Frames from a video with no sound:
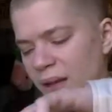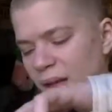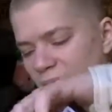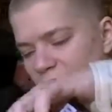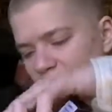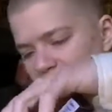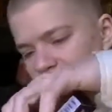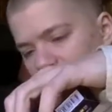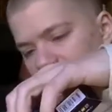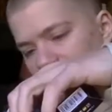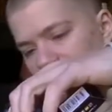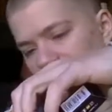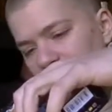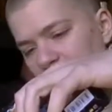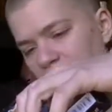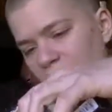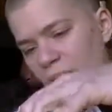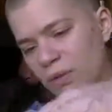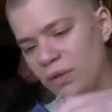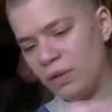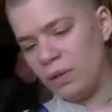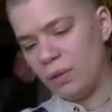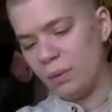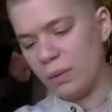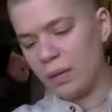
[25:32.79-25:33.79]
a little
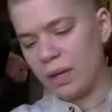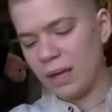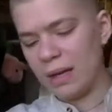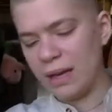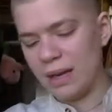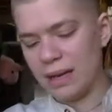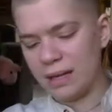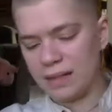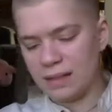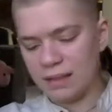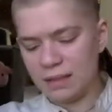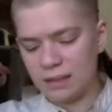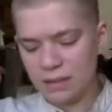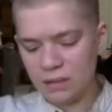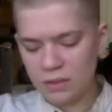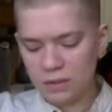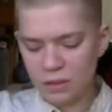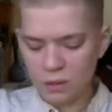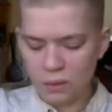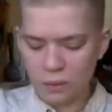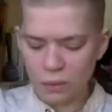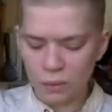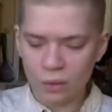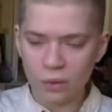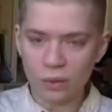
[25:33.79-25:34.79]
too connected
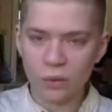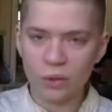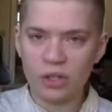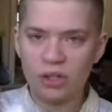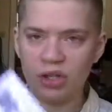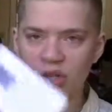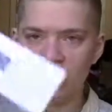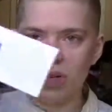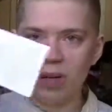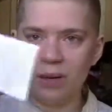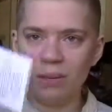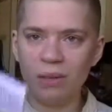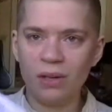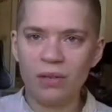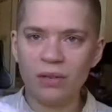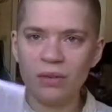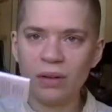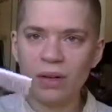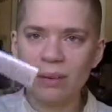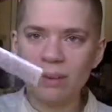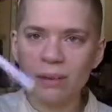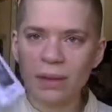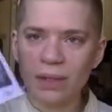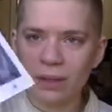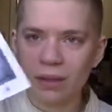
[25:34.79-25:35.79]
to Christian
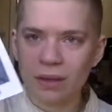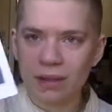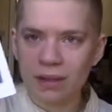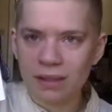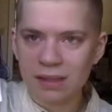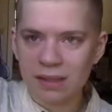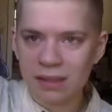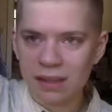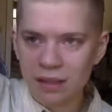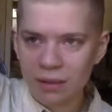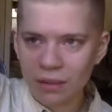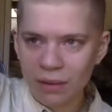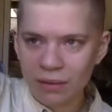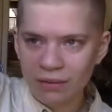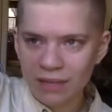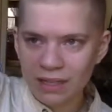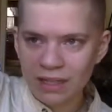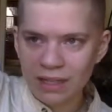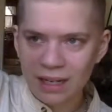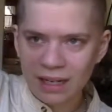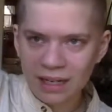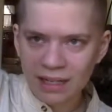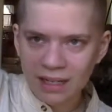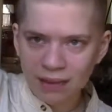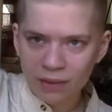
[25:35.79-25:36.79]
imagery, but you can see you have a
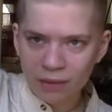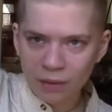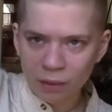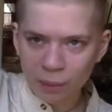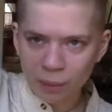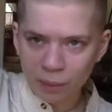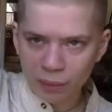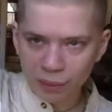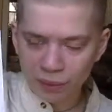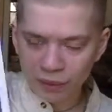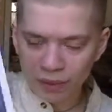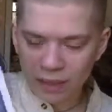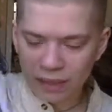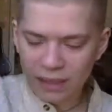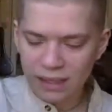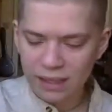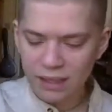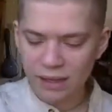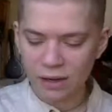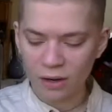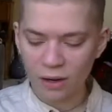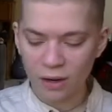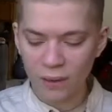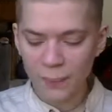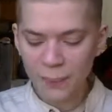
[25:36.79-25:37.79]
tiny little booklet
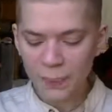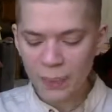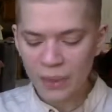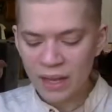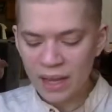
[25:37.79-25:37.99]
here,